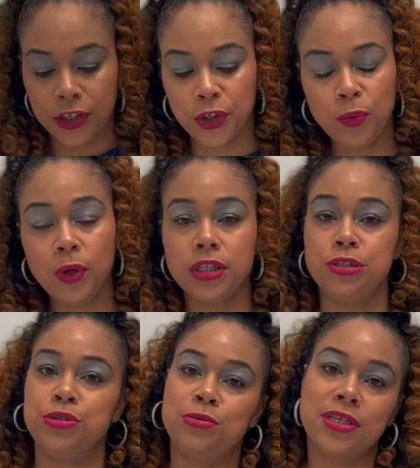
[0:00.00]
I do want
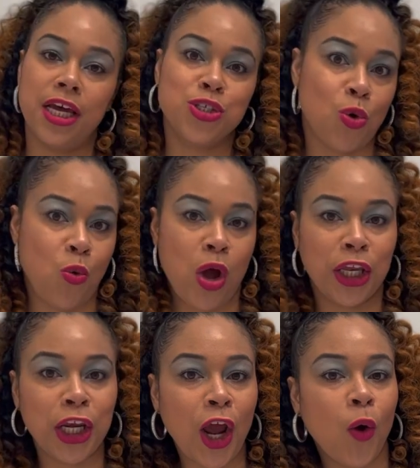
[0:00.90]
to touch on,
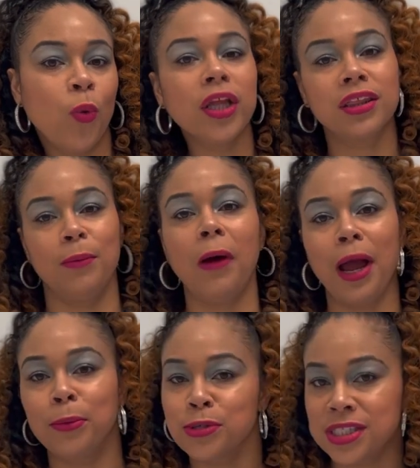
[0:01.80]
what the
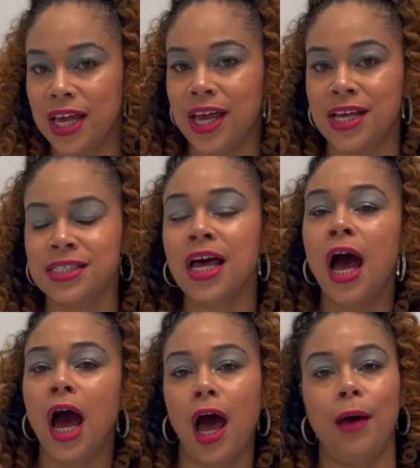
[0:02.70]
Bible says
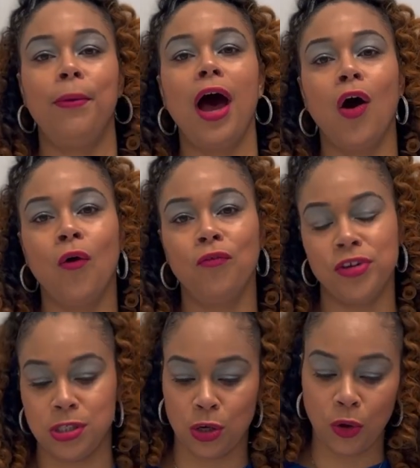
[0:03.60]
about
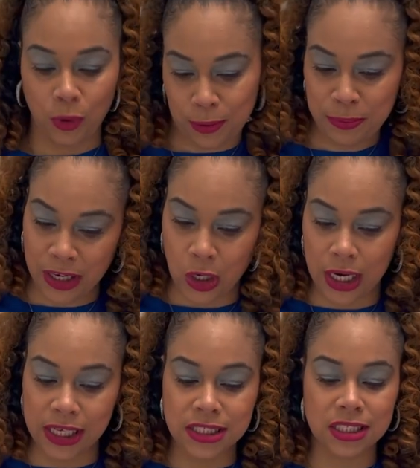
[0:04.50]
physical
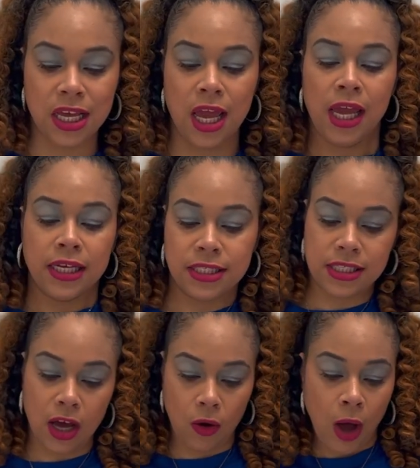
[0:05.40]
appearance.
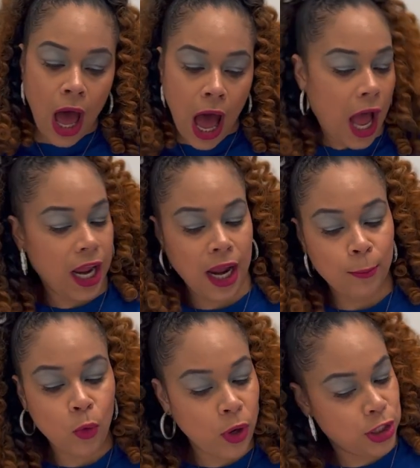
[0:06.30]
So I
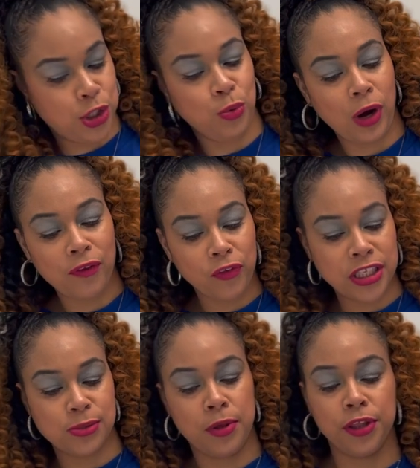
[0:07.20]
am going to
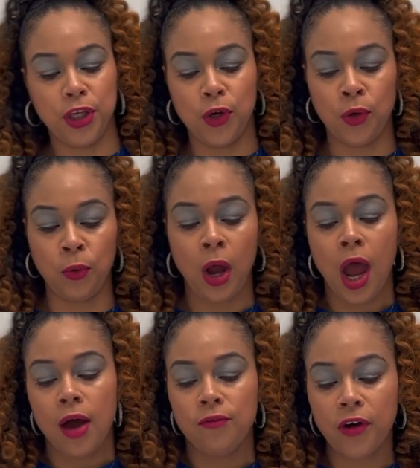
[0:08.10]
reference with you
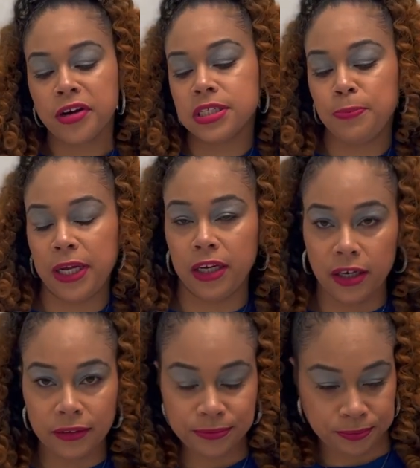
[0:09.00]
1
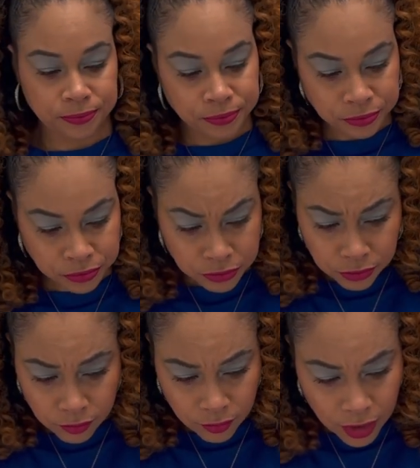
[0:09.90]
Peter
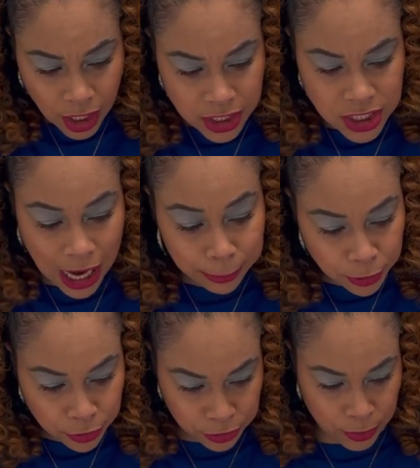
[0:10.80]

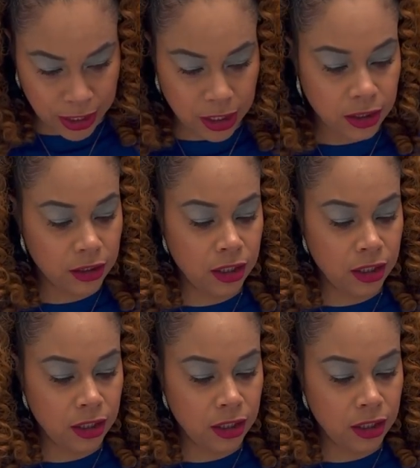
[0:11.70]
chapter 3,